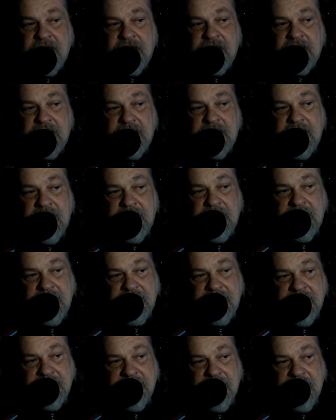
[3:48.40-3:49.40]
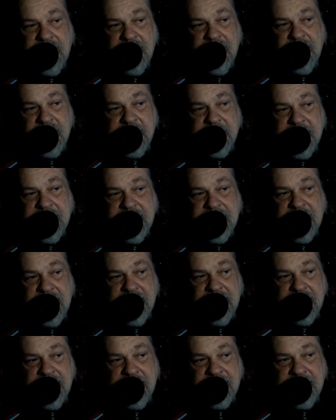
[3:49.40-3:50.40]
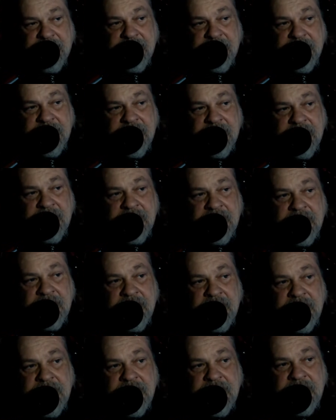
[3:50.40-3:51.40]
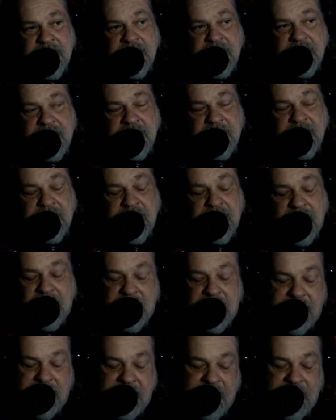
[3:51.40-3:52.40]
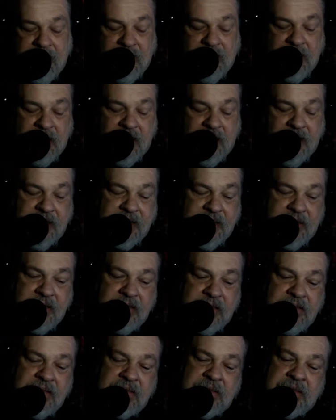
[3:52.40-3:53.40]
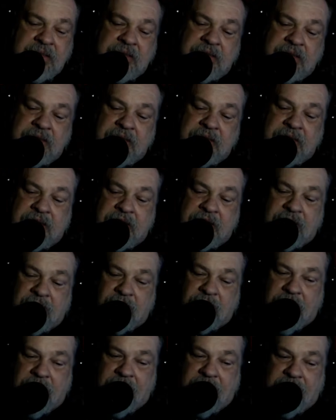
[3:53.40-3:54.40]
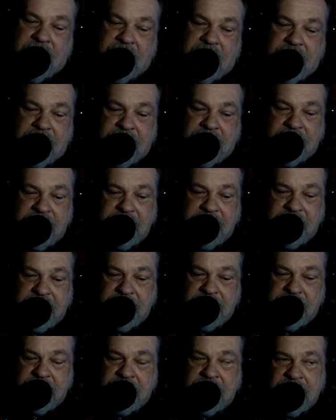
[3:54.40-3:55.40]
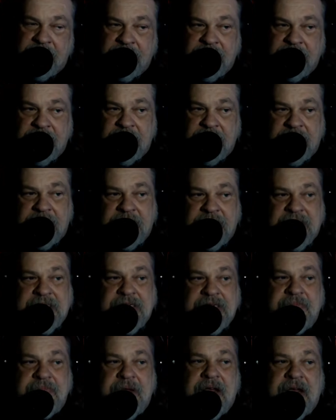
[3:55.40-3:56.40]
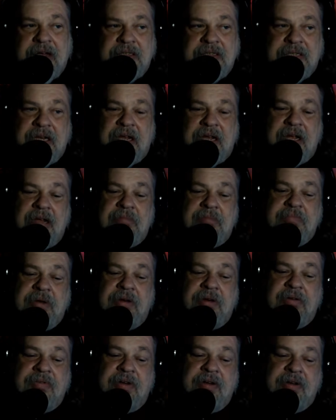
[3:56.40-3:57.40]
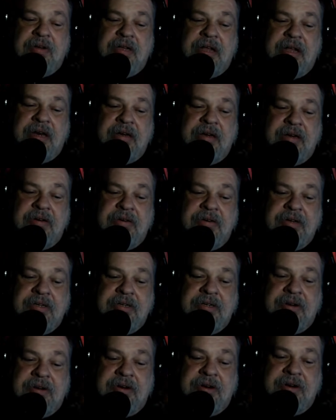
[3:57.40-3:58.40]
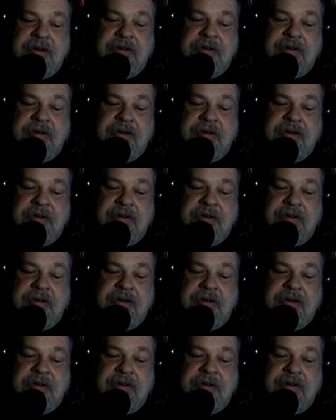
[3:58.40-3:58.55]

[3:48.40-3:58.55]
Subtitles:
Got a new guitar, everybody. I know. I like y'all like. Wow. It's about time Paul Vault got a new guitar.